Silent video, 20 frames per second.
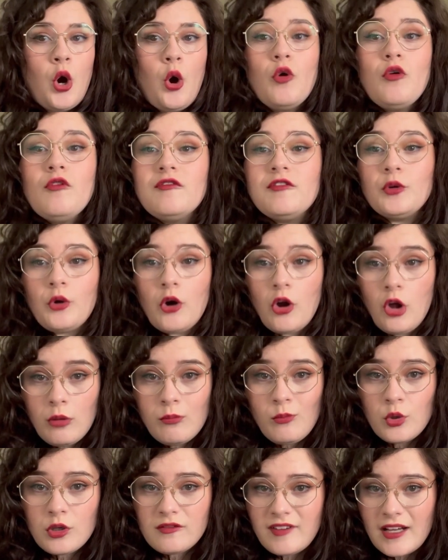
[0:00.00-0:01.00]
overall
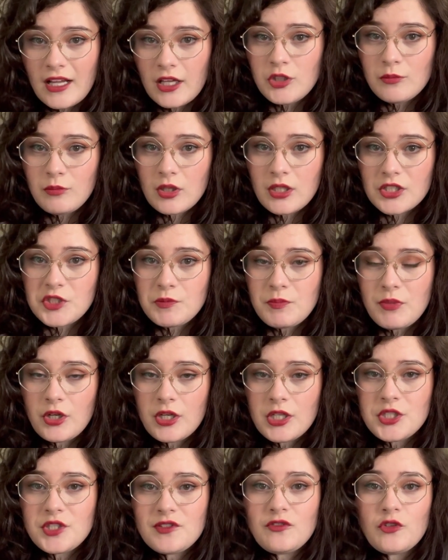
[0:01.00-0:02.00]
more valuable
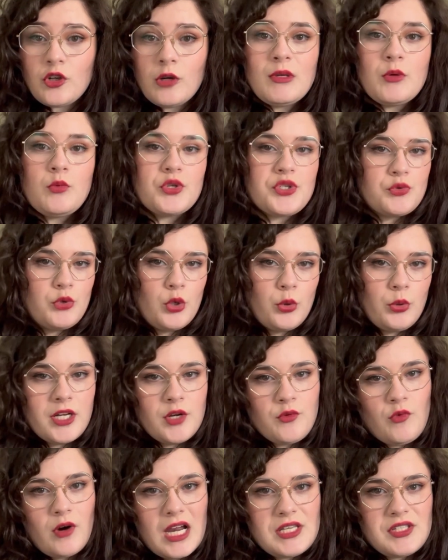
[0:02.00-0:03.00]
experience for me was Ruin
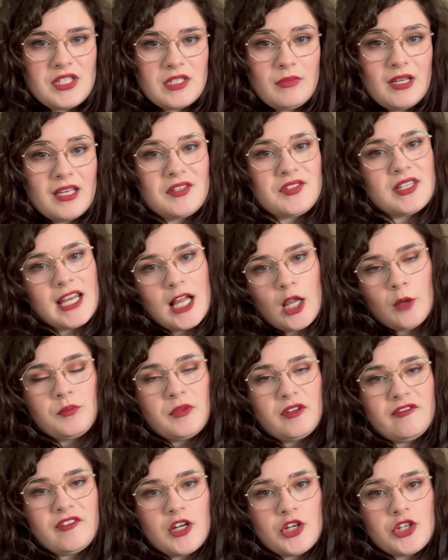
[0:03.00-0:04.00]
and Rising because it helped
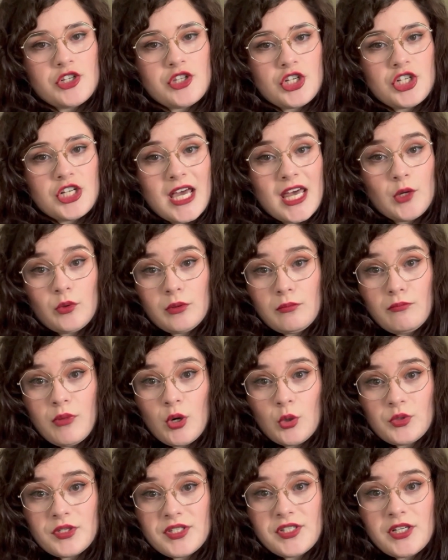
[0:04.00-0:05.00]
me finish the Shadow and
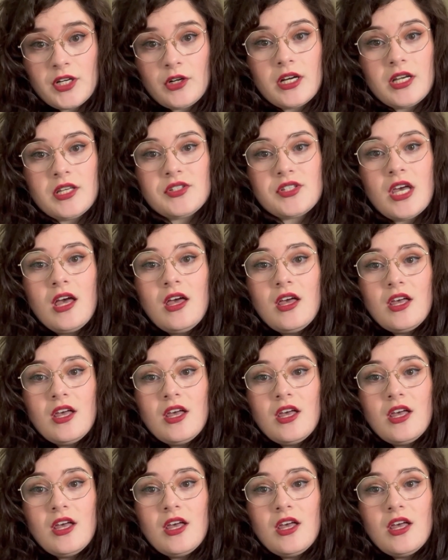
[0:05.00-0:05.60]
Bone series.